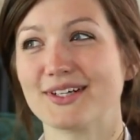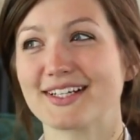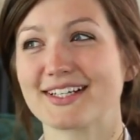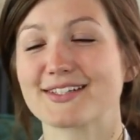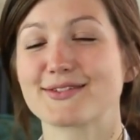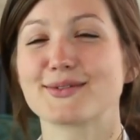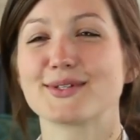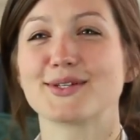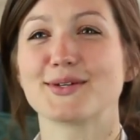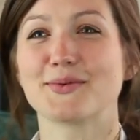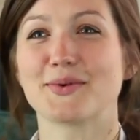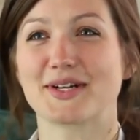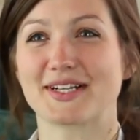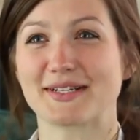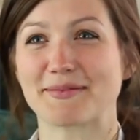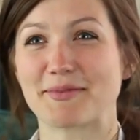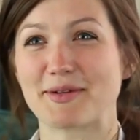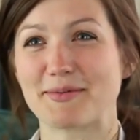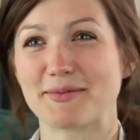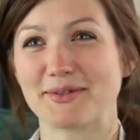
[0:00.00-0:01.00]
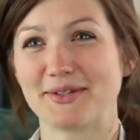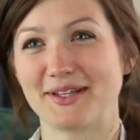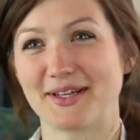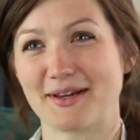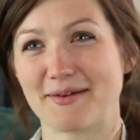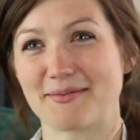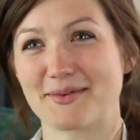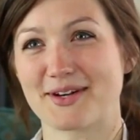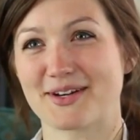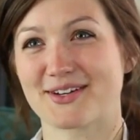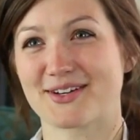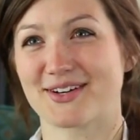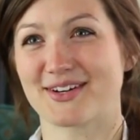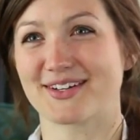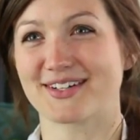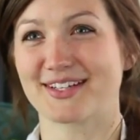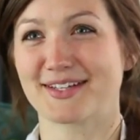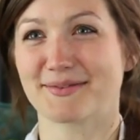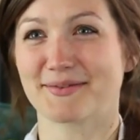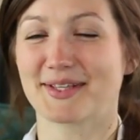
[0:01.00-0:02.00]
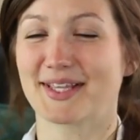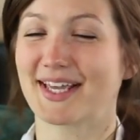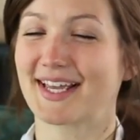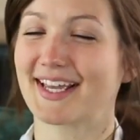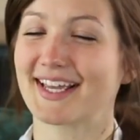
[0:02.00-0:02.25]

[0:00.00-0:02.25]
because when you wanted people to come to church, they'd be like,